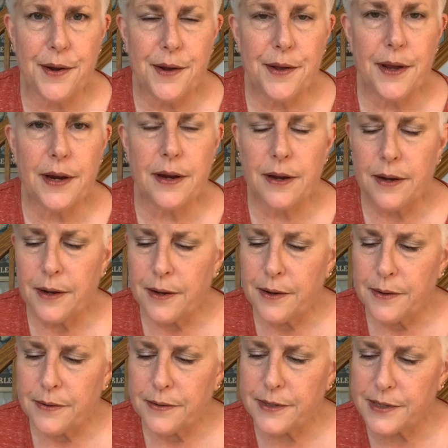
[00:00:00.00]
Like,
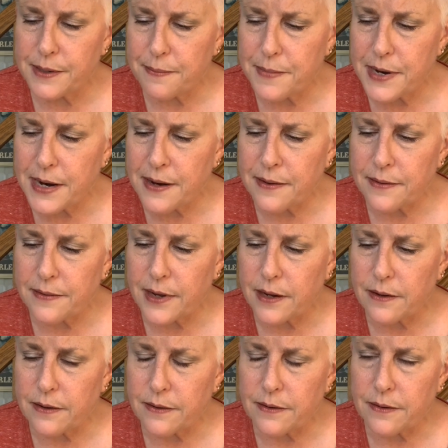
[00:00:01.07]
does it mean that
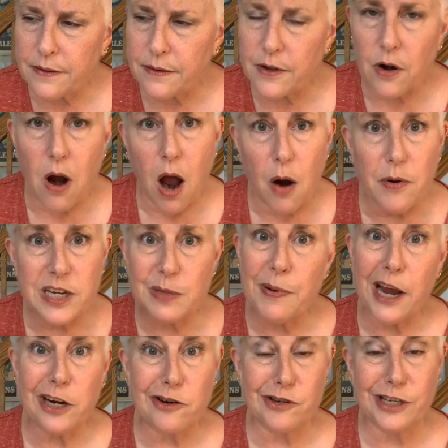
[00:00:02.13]
they're always by
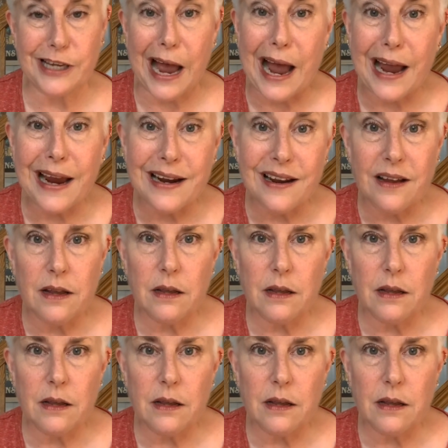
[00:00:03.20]
your side?